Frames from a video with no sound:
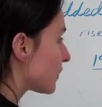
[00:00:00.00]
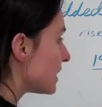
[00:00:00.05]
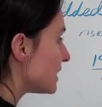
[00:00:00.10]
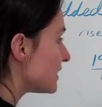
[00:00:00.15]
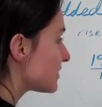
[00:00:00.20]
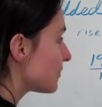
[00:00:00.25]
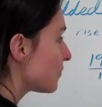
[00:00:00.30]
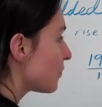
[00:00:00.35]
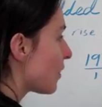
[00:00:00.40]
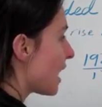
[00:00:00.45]

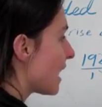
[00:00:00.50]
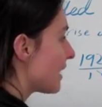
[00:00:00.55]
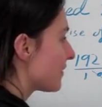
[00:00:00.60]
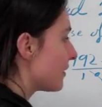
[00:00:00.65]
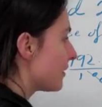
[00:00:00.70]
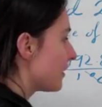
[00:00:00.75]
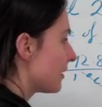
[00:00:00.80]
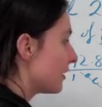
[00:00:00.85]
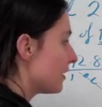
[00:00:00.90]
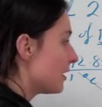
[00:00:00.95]
reason why
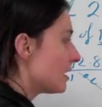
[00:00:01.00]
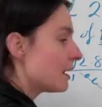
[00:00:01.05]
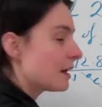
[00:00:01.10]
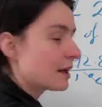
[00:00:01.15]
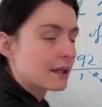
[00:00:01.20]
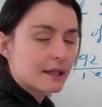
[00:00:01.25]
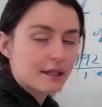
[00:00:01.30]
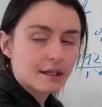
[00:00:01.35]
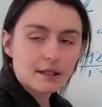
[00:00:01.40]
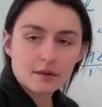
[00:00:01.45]
the
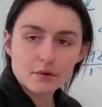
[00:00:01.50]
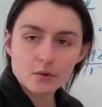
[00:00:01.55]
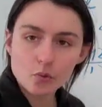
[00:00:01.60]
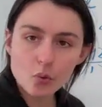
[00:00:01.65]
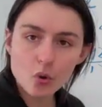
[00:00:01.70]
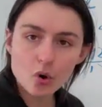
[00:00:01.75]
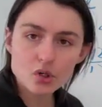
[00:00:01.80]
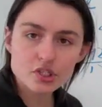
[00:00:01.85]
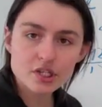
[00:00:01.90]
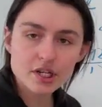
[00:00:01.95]

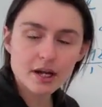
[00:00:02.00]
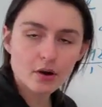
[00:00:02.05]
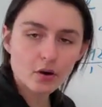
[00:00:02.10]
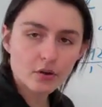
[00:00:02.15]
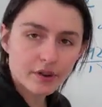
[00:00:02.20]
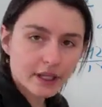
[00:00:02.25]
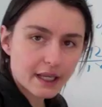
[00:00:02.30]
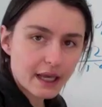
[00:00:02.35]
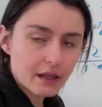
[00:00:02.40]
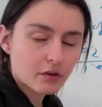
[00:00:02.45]
water or
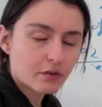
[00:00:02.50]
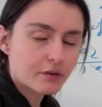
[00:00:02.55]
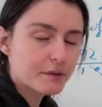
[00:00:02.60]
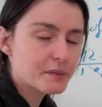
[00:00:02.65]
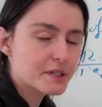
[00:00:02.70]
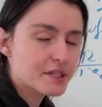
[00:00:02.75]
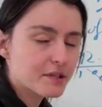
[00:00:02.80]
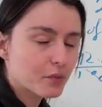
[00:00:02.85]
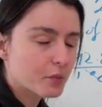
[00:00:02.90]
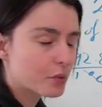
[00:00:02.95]
the
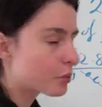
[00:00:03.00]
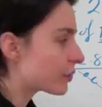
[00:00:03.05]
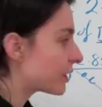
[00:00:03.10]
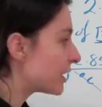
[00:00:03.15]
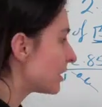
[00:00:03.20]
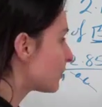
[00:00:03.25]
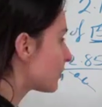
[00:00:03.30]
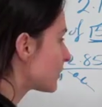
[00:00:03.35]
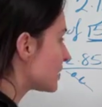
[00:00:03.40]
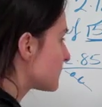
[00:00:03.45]
calorimeter will
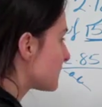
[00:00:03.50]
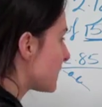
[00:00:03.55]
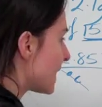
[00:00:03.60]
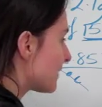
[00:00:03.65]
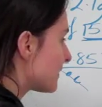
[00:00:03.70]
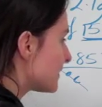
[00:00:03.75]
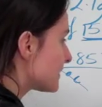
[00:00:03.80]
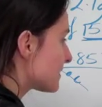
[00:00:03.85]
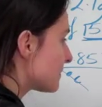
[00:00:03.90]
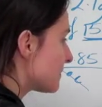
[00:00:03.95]
increase
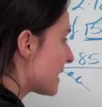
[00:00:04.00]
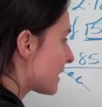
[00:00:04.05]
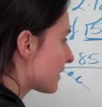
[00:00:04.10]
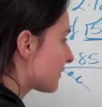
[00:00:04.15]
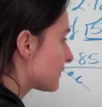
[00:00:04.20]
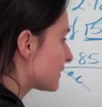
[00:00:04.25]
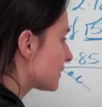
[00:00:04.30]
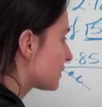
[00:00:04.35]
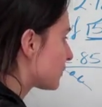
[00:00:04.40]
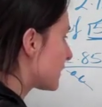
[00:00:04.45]
by this amount
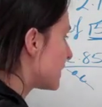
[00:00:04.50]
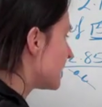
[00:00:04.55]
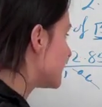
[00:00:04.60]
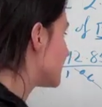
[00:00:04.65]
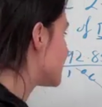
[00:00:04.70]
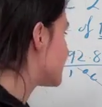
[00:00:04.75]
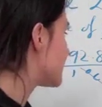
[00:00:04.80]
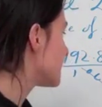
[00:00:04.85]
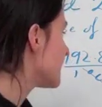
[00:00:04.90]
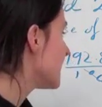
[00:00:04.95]
of
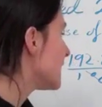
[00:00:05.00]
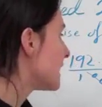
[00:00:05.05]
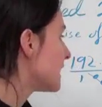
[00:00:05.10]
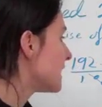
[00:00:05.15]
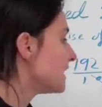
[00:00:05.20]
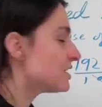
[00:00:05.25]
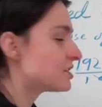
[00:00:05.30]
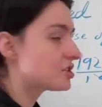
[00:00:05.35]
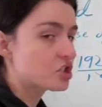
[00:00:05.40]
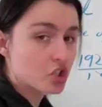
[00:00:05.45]
degrees
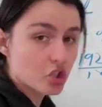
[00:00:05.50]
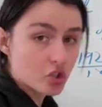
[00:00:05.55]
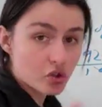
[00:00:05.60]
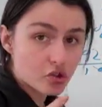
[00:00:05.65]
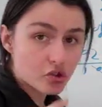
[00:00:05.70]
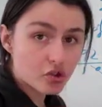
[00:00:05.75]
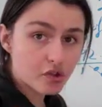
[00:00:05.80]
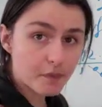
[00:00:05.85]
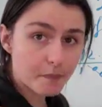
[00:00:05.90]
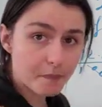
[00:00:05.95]
is due
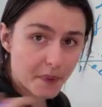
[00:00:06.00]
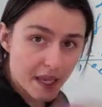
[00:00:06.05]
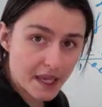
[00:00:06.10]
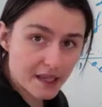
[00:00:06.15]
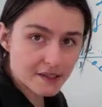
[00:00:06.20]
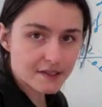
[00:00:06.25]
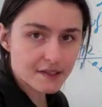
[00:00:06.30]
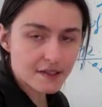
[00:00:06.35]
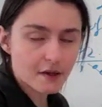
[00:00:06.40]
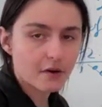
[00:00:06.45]
to the
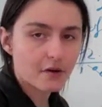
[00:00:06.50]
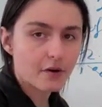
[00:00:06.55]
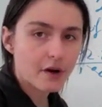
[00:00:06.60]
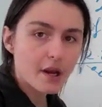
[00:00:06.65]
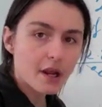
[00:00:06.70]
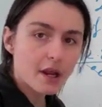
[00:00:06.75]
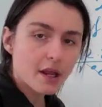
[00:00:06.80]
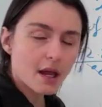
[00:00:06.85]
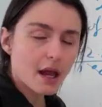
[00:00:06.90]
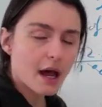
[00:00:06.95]
pizza
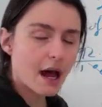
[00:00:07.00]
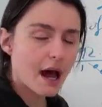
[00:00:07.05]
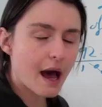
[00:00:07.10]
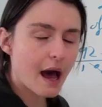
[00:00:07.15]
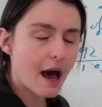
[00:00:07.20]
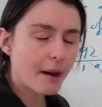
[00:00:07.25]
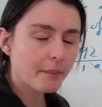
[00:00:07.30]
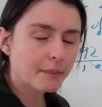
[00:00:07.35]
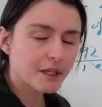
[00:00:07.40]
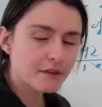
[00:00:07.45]

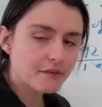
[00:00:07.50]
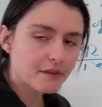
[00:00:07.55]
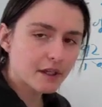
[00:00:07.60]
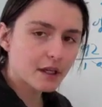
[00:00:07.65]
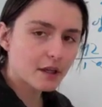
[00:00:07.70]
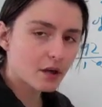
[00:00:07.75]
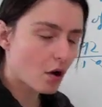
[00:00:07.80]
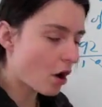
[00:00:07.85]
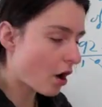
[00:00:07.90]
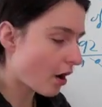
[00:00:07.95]
giving
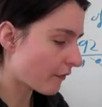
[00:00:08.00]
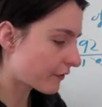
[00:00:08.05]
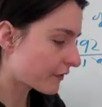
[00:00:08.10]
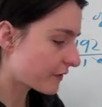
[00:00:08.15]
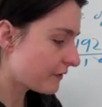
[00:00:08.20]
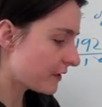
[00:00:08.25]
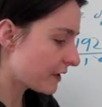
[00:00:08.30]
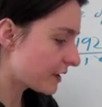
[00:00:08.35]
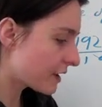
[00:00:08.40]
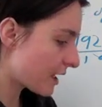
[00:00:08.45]

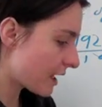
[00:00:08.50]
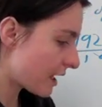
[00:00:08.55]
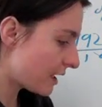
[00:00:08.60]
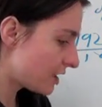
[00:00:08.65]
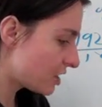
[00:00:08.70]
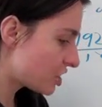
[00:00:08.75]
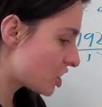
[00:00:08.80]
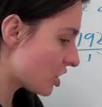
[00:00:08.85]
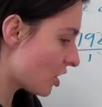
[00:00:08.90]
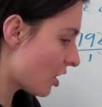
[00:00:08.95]
the
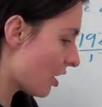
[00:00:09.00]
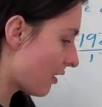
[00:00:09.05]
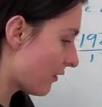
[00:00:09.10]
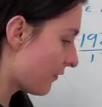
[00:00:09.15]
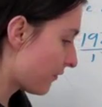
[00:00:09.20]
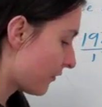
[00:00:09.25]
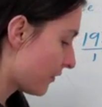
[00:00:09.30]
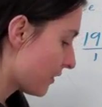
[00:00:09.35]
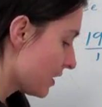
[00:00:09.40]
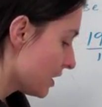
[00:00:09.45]
energy
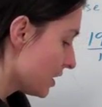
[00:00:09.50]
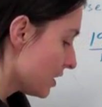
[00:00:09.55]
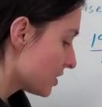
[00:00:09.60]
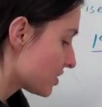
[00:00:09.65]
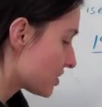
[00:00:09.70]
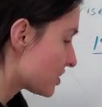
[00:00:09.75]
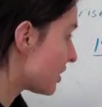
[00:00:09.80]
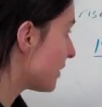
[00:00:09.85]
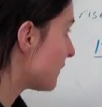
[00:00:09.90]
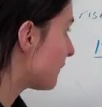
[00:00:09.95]
off.
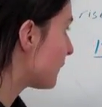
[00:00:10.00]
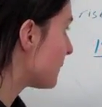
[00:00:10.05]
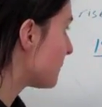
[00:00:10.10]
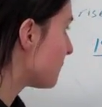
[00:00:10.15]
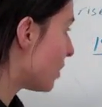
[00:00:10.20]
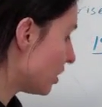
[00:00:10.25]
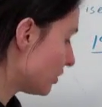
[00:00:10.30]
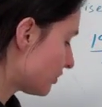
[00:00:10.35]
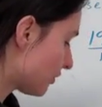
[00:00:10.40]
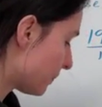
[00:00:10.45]
So if we
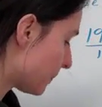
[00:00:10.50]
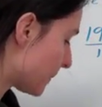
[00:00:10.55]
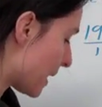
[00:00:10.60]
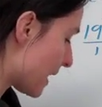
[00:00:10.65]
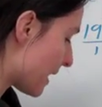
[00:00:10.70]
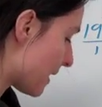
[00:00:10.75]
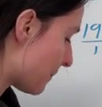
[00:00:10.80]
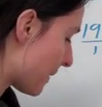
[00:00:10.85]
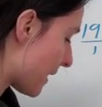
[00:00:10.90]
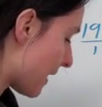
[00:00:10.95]

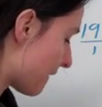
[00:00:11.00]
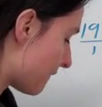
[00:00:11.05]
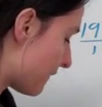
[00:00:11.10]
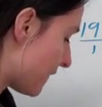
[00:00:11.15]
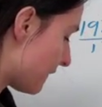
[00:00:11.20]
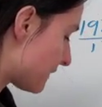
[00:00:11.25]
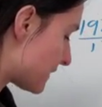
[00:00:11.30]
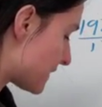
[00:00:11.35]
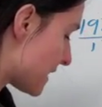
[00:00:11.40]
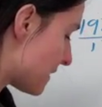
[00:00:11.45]
multiply it by
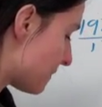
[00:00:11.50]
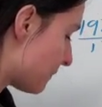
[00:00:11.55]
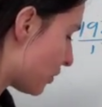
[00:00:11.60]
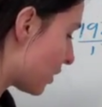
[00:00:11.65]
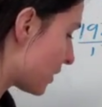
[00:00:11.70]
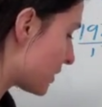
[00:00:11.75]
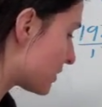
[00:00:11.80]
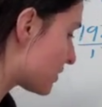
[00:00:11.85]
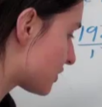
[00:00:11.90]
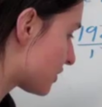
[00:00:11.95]

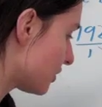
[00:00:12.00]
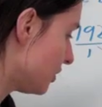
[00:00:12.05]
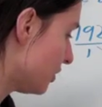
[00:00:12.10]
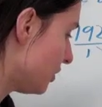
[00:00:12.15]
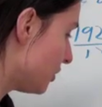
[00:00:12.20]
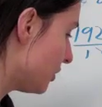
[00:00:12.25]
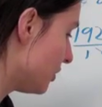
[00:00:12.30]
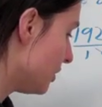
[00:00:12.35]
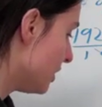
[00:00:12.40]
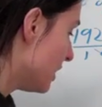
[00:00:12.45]

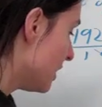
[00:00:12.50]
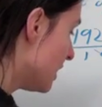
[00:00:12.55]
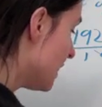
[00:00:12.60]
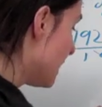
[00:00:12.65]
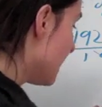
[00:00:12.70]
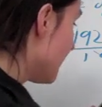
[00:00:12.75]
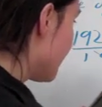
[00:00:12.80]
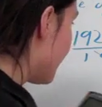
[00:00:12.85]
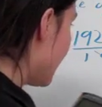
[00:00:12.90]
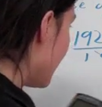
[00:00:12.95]
15.2,
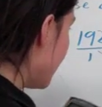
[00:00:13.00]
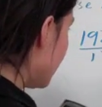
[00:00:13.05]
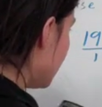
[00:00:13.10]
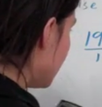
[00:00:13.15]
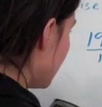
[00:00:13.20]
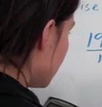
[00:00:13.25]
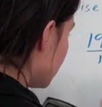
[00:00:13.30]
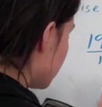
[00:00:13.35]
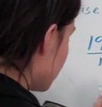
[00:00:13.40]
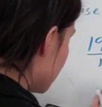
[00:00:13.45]
then
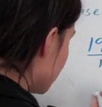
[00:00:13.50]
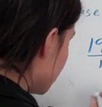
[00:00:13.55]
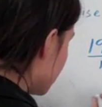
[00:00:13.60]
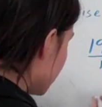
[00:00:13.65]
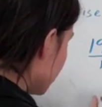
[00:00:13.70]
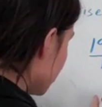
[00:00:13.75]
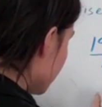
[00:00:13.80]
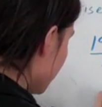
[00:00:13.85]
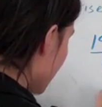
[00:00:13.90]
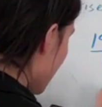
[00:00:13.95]

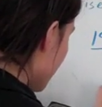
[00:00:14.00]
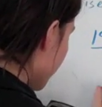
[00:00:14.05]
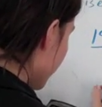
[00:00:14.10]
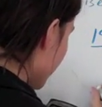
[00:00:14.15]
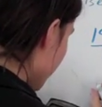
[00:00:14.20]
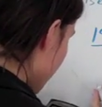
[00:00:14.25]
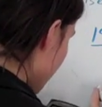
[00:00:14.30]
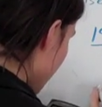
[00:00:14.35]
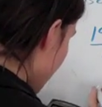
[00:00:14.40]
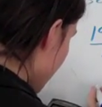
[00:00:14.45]
essentially what
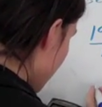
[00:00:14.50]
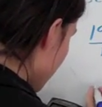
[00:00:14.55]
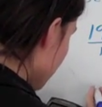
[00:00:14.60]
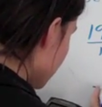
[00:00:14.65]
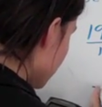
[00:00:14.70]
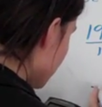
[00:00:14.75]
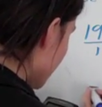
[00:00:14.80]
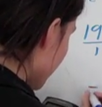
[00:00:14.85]
we'll get is